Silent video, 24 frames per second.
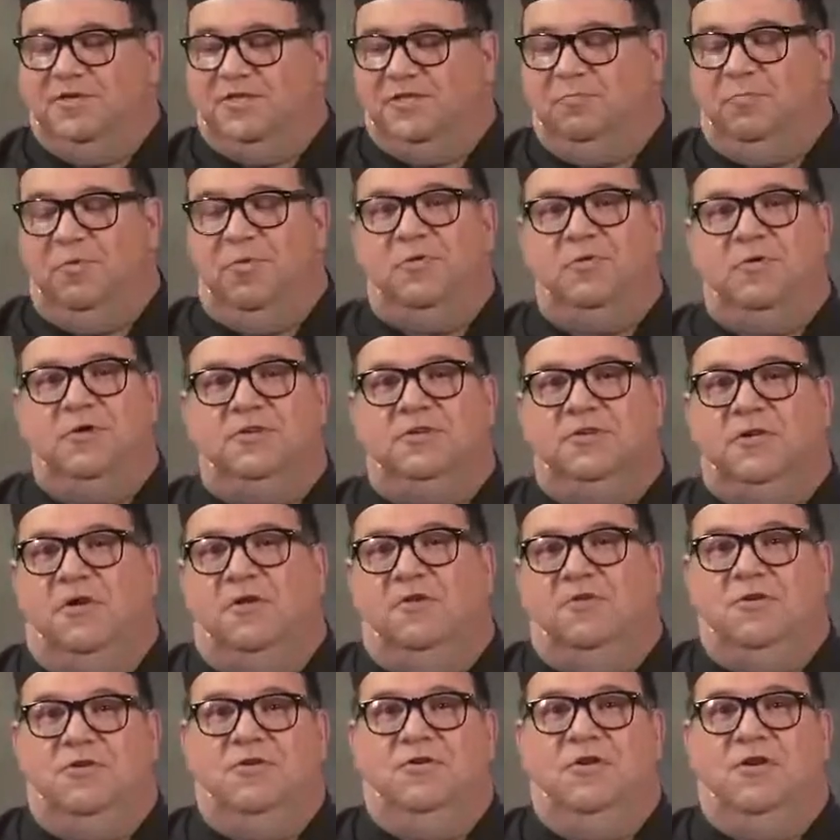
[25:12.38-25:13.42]
spoon is
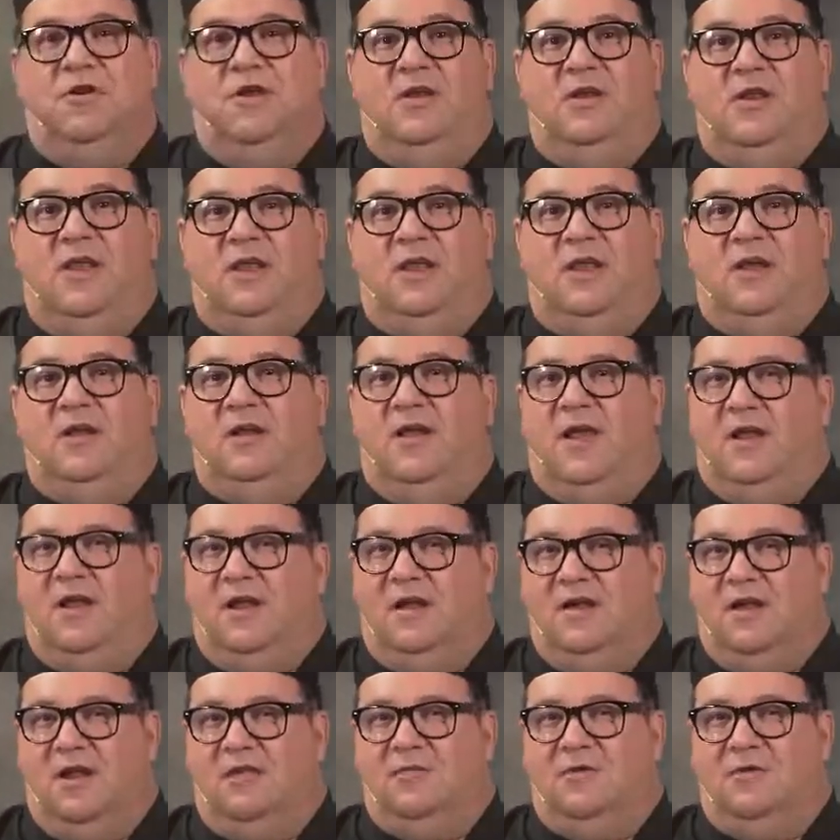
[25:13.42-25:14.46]
all you're going to need, and
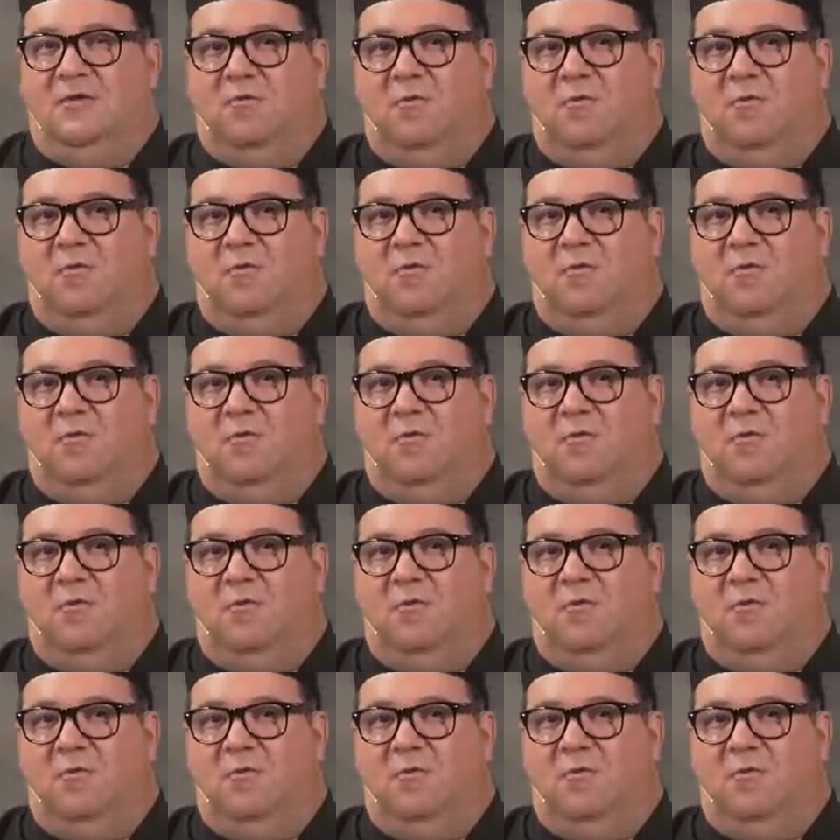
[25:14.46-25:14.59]
another